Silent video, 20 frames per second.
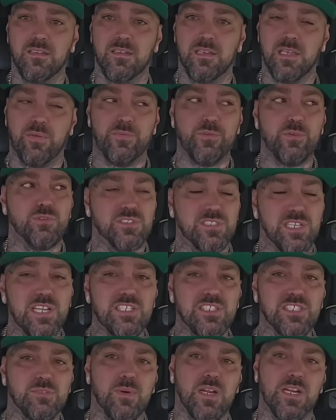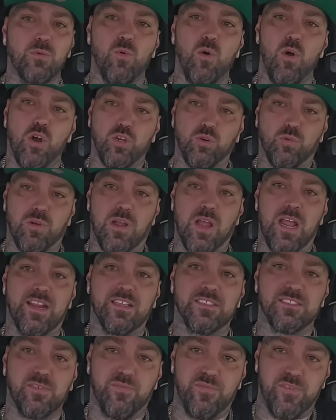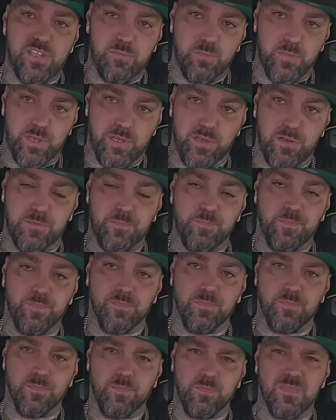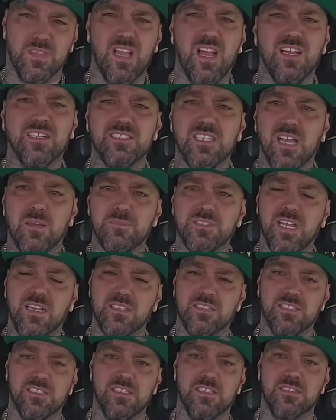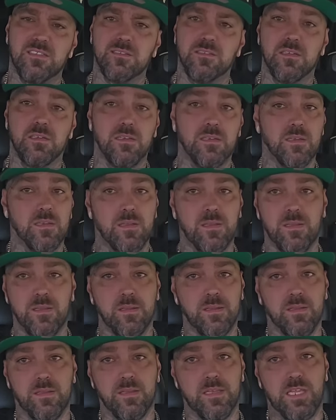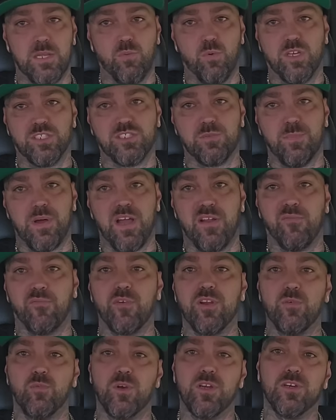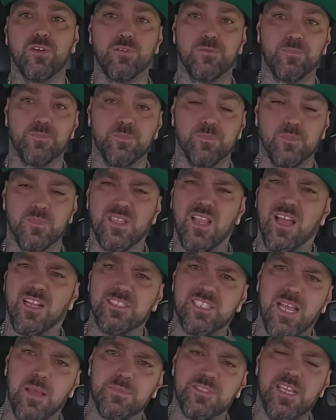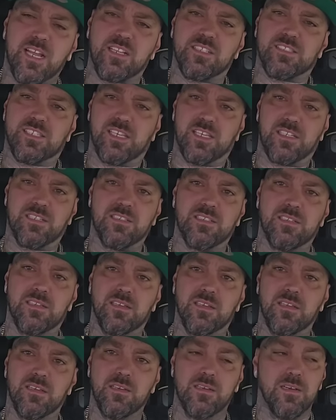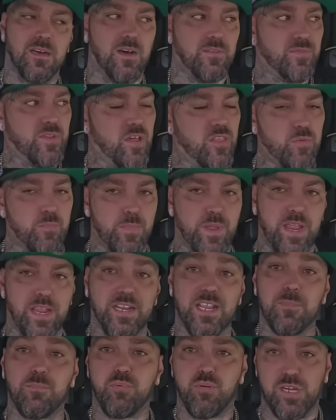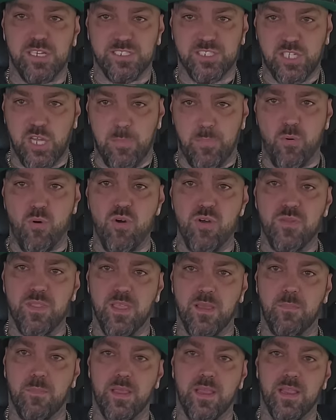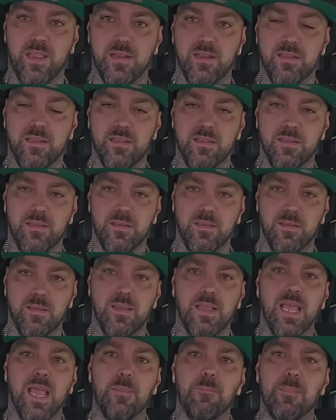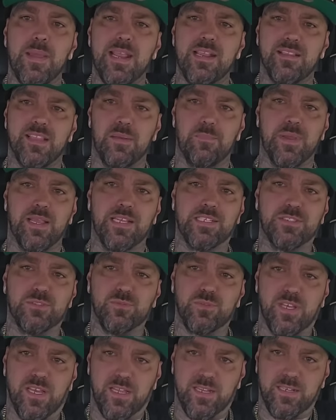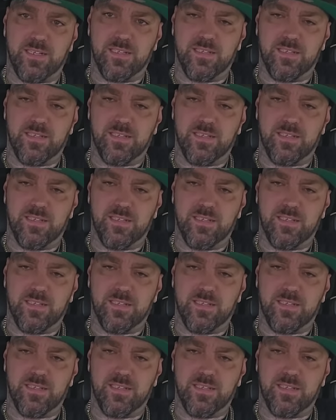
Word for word: if you've seen somebody walking around as a female, nine times out of ten, it wasn't by free will. Nine times out of ten, another man had pressed up on that man and made that man do that.